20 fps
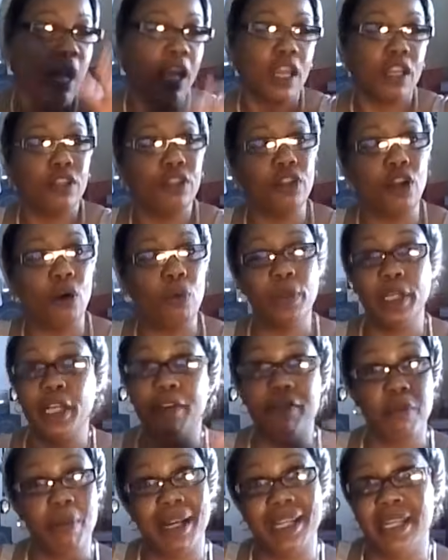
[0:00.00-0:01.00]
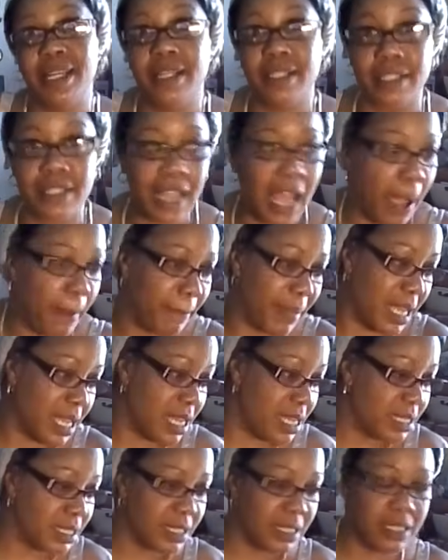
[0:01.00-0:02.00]
what everybody else got,
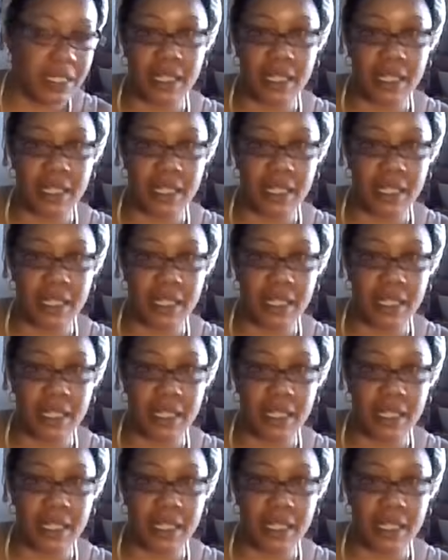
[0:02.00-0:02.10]
Benzes